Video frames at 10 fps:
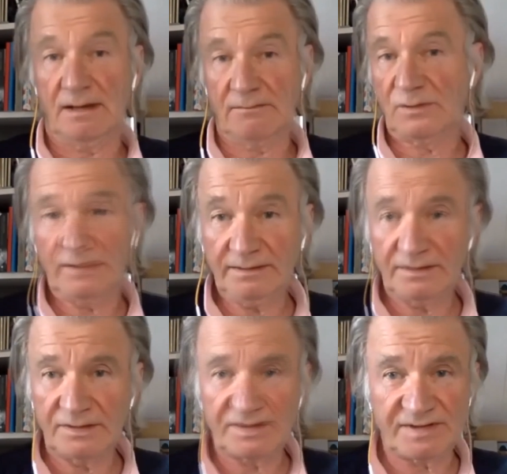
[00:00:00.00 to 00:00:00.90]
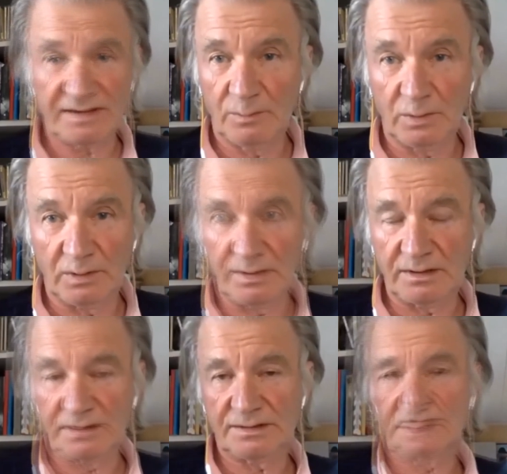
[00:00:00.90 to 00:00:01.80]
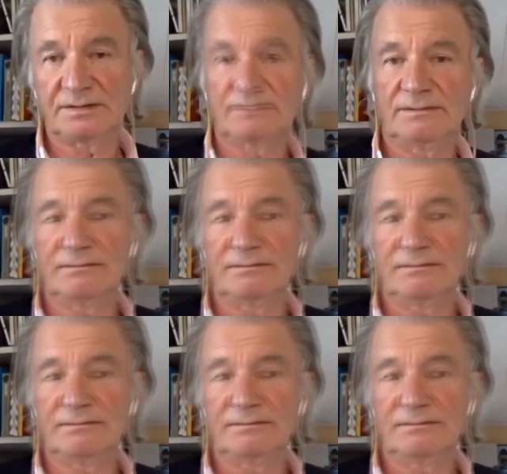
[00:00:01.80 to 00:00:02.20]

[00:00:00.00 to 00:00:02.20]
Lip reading: Quite understandable, because